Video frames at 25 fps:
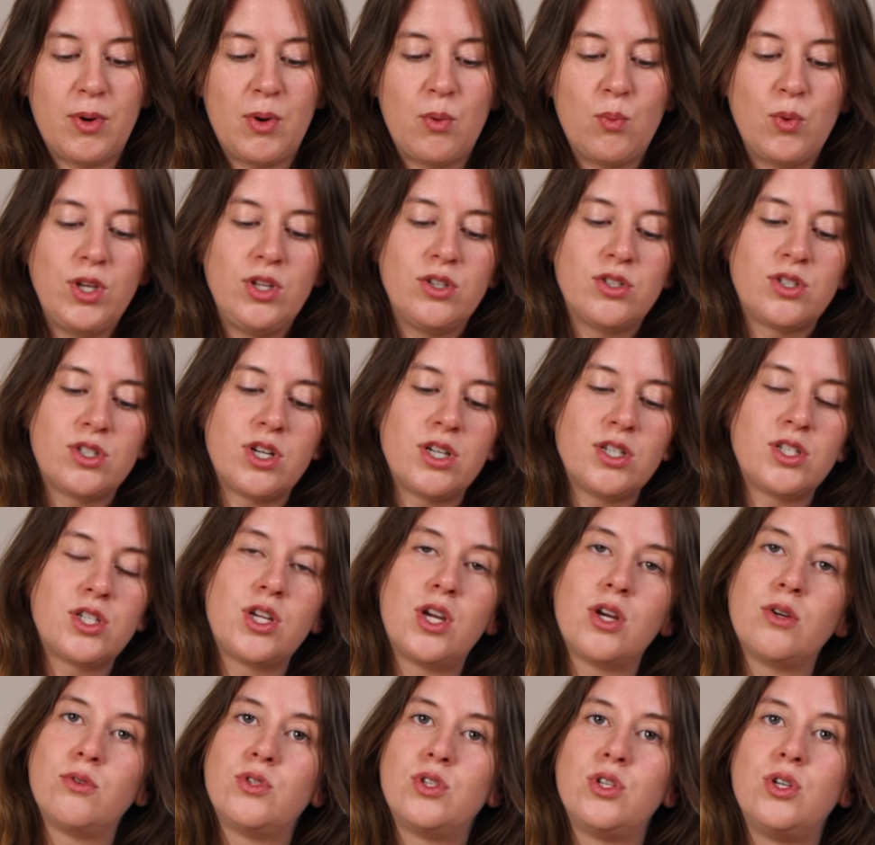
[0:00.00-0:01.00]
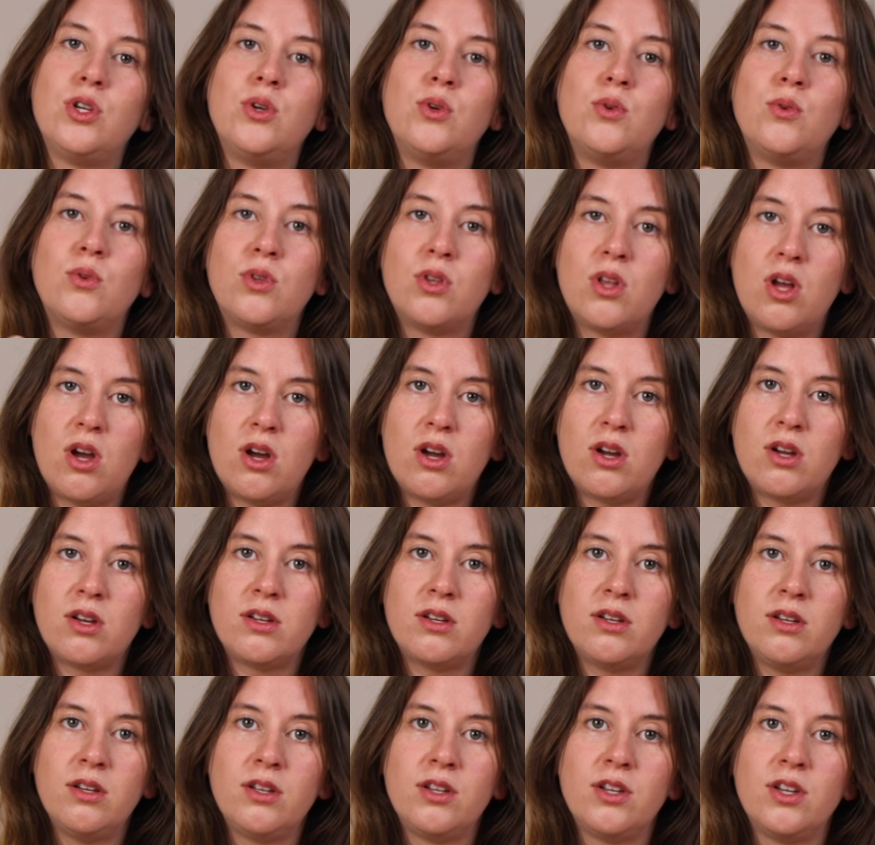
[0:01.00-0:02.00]
But when you start to go too
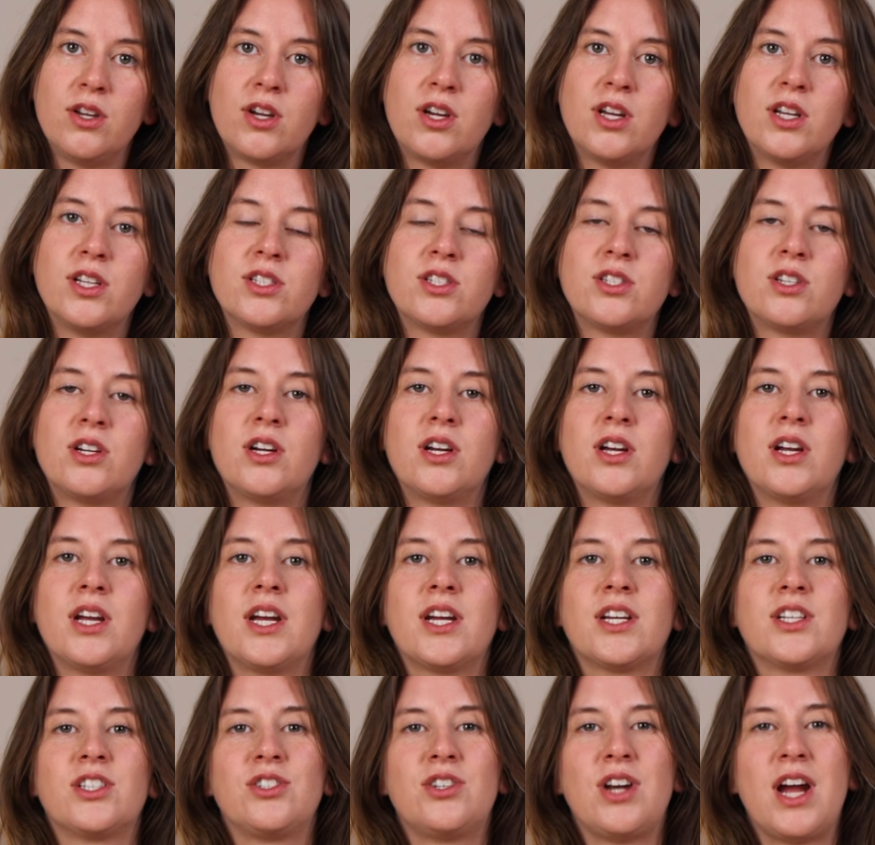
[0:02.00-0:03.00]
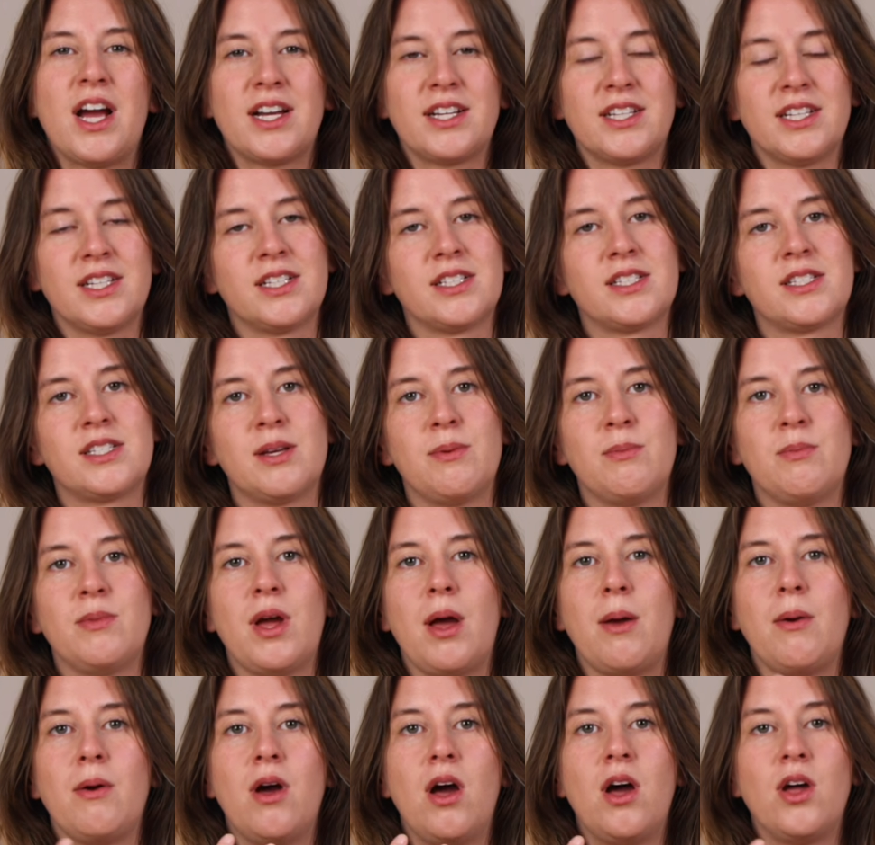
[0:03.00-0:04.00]
long, you're gonna start extracting some
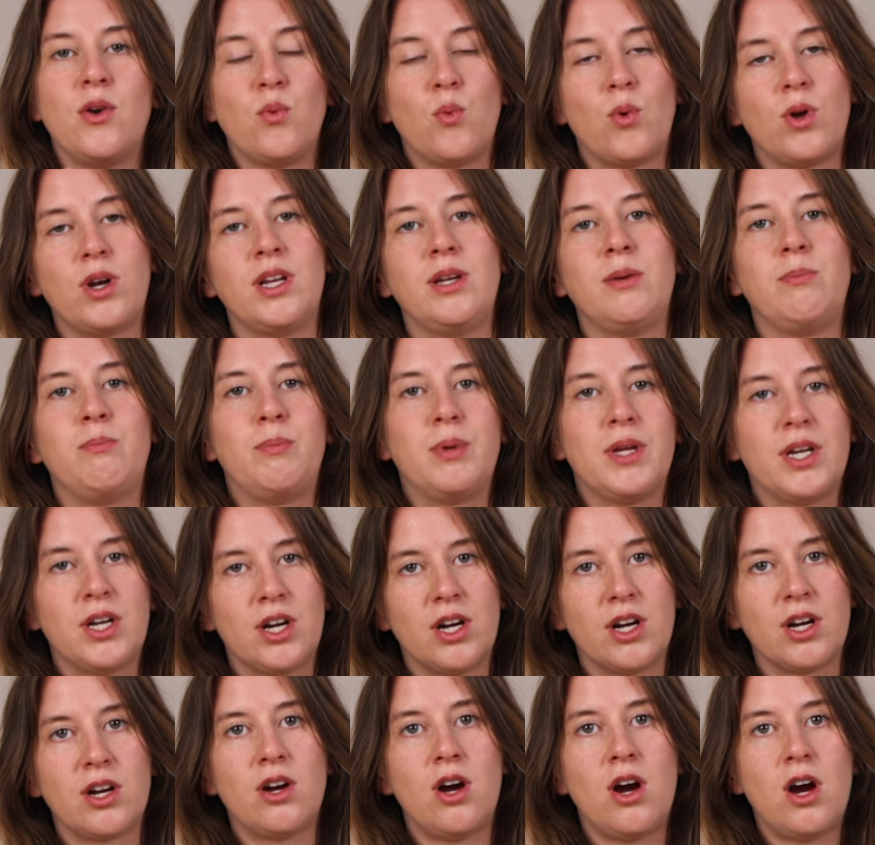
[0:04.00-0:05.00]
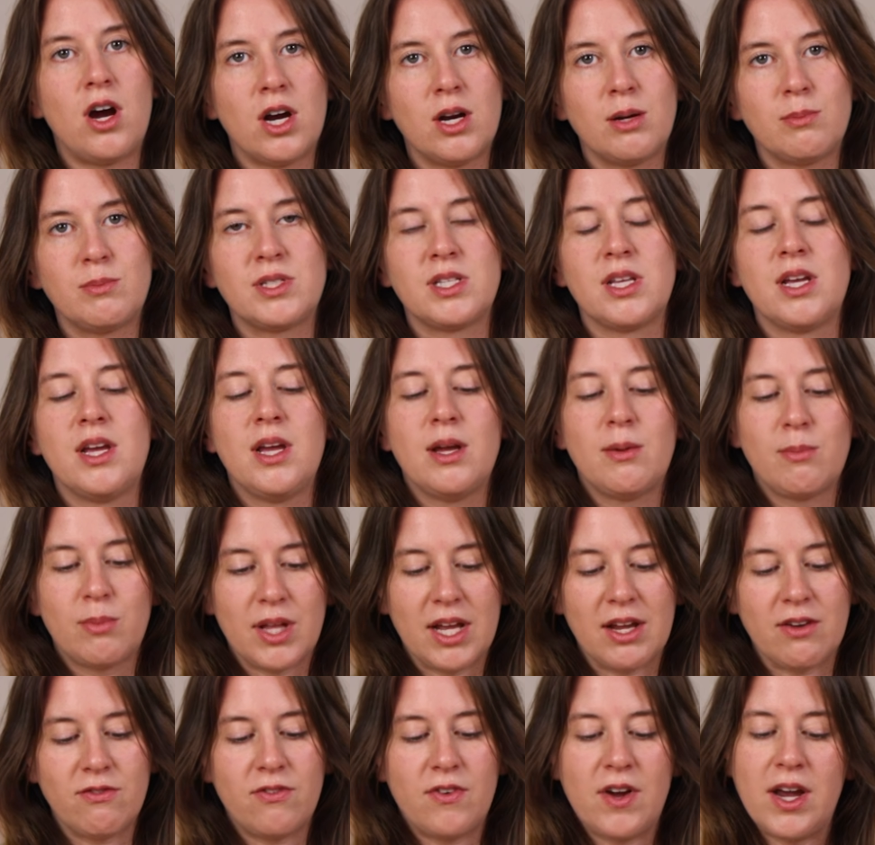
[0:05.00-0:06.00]
unwanted bitter carbs,
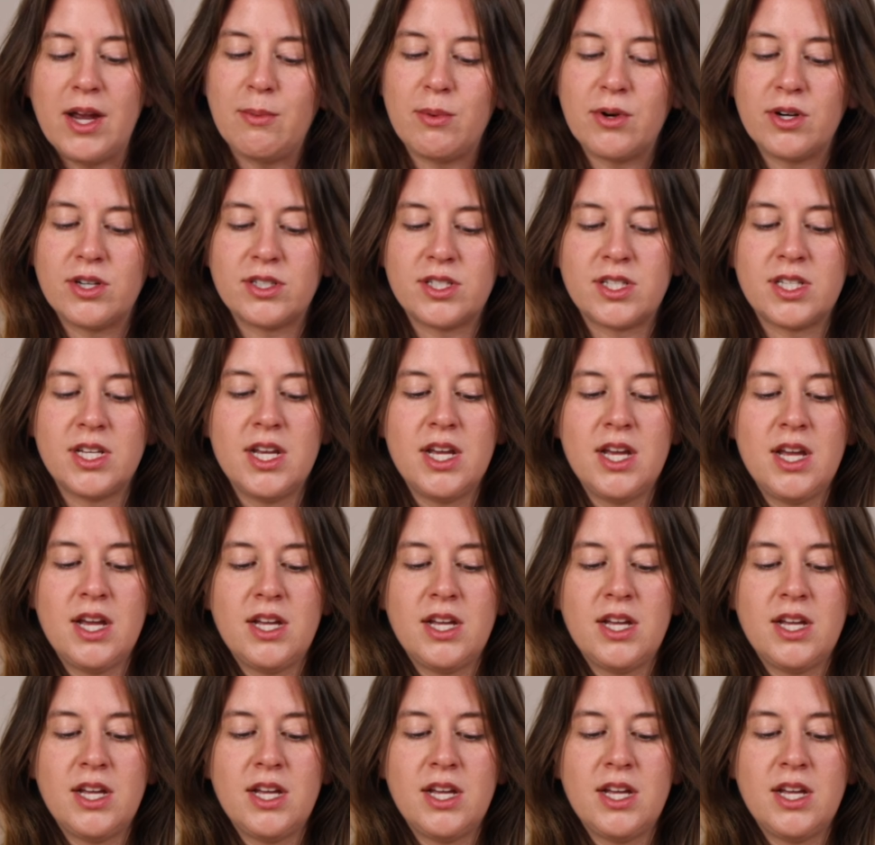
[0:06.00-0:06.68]
plant fibers,